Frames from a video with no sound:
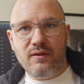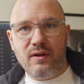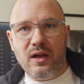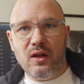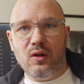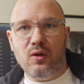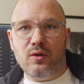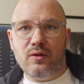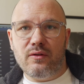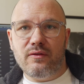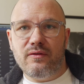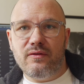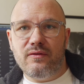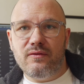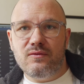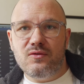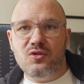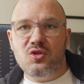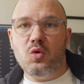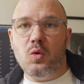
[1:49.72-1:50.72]
a lot of
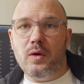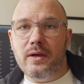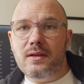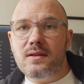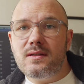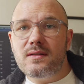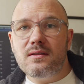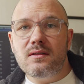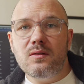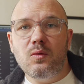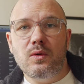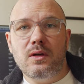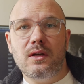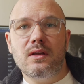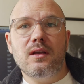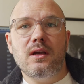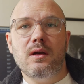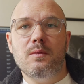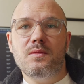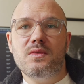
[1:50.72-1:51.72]
choice when it
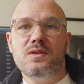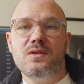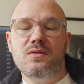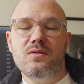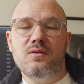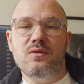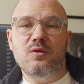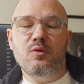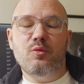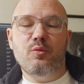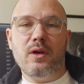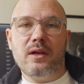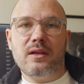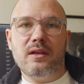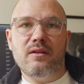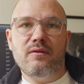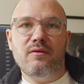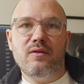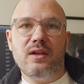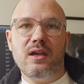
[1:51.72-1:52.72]
comes to
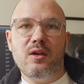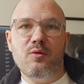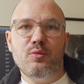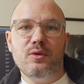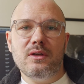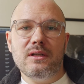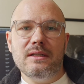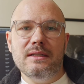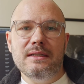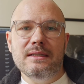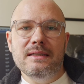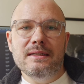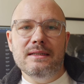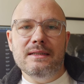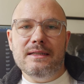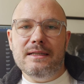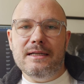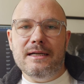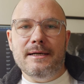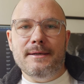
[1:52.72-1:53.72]
packing for camping.
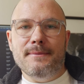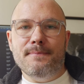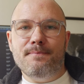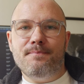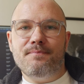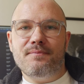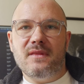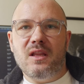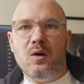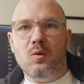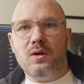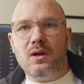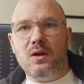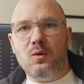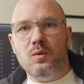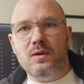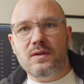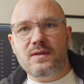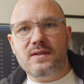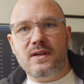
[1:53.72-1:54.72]
Now what I
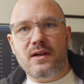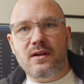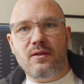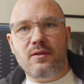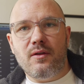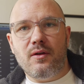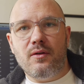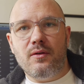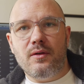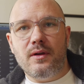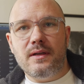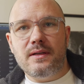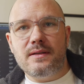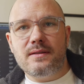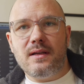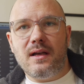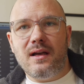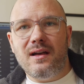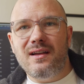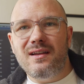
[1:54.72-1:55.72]
will say though is
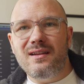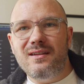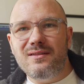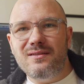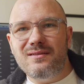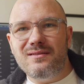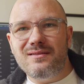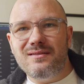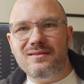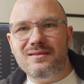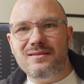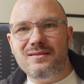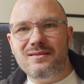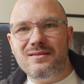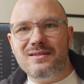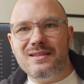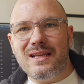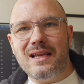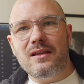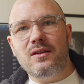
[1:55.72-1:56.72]
I
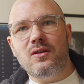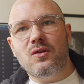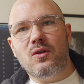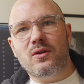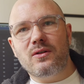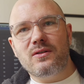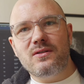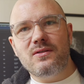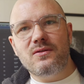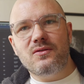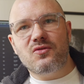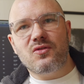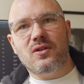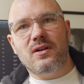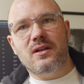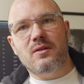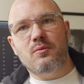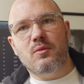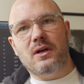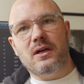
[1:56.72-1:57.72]
tend not to
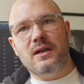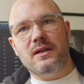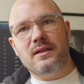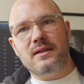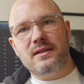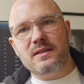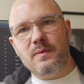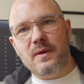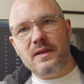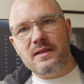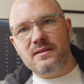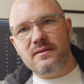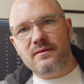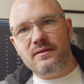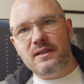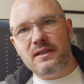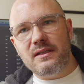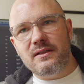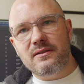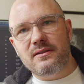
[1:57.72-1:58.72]
try and buy expensive
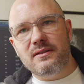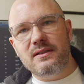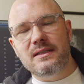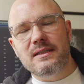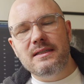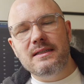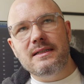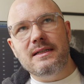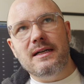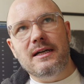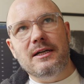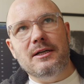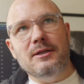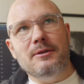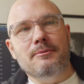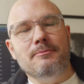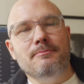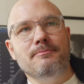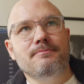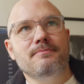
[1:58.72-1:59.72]
gear.
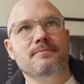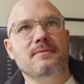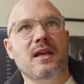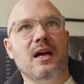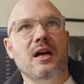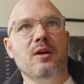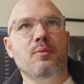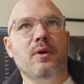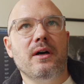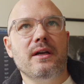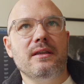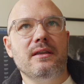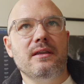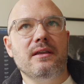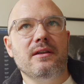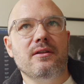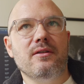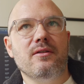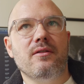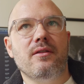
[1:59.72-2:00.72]
I buy
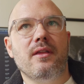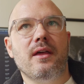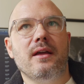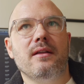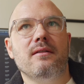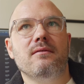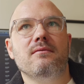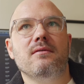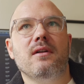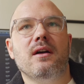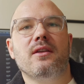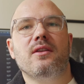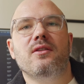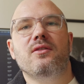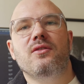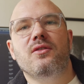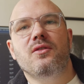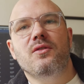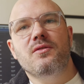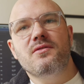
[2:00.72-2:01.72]
gear that I can
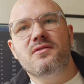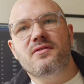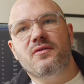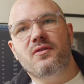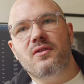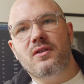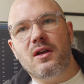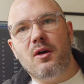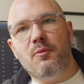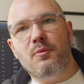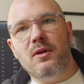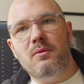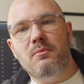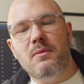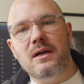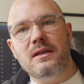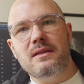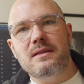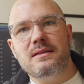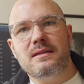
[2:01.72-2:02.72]
use for a couple of
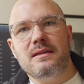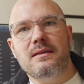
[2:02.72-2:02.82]
months